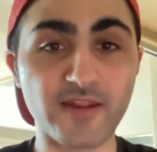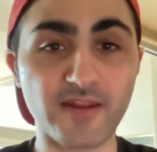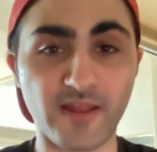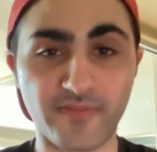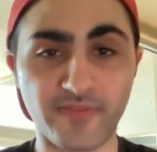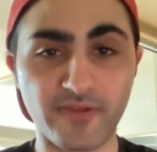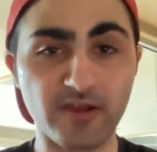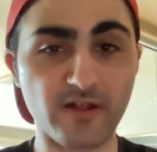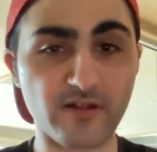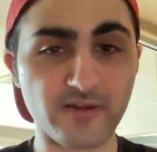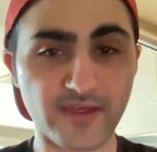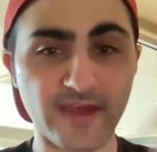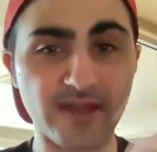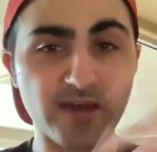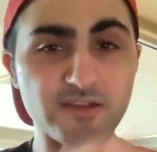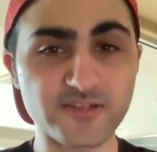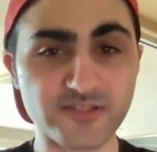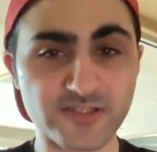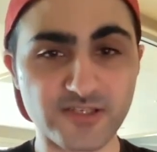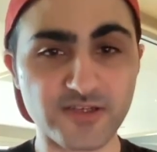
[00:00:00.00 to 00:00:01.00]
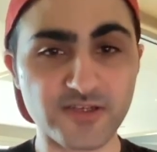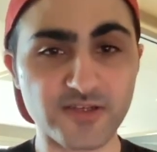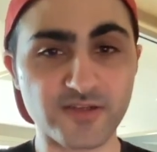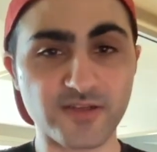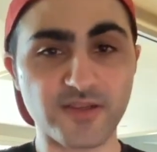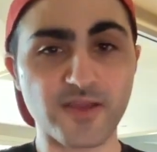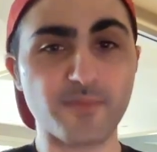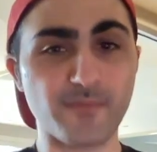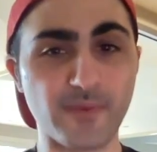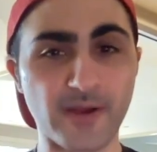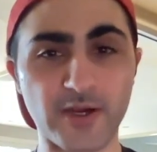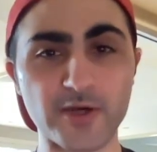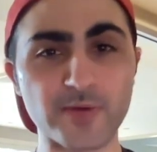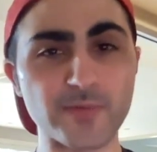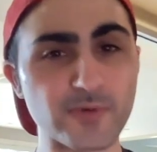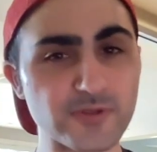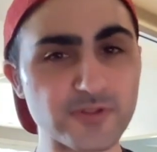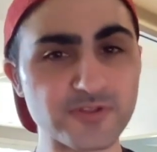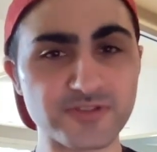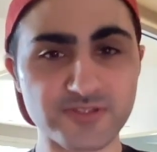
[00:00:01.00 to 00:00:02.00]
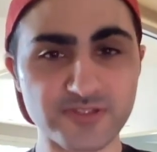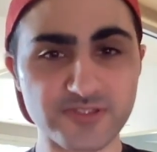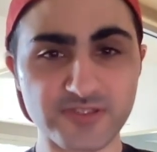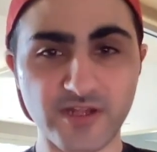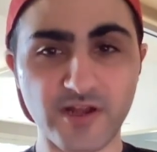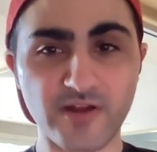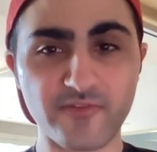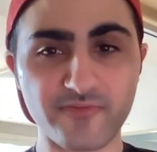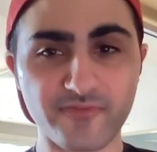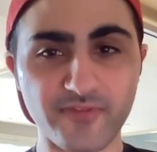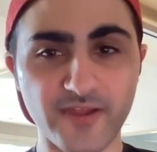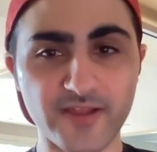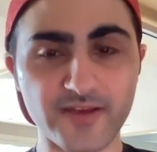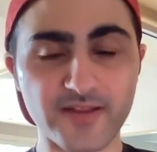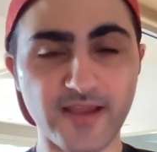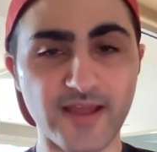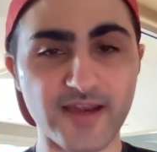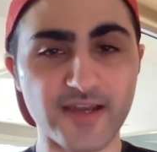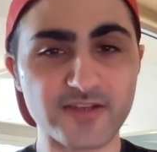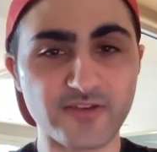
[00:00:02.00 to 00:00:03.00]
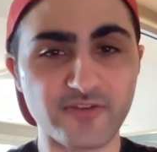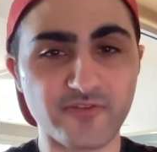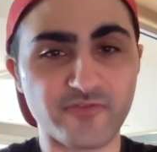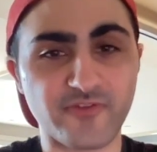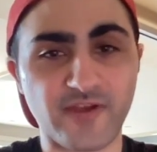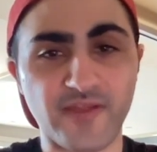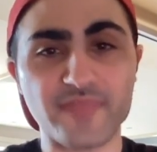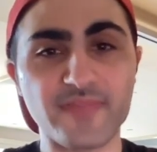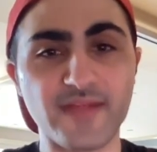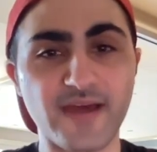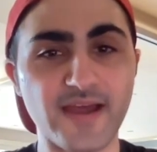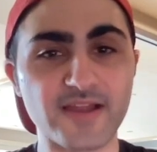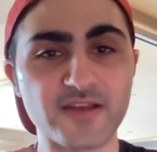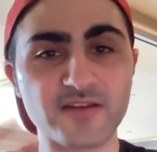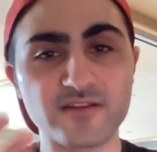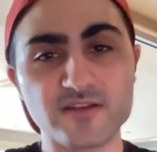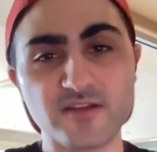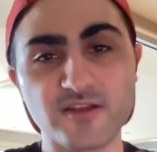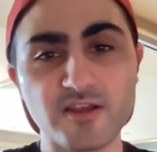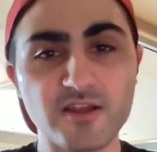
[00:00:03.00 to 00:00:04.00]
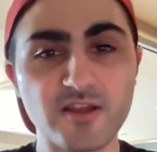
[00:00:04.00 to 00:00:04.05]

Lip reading: And I think I'll get into comparables and stuff that kind of defend that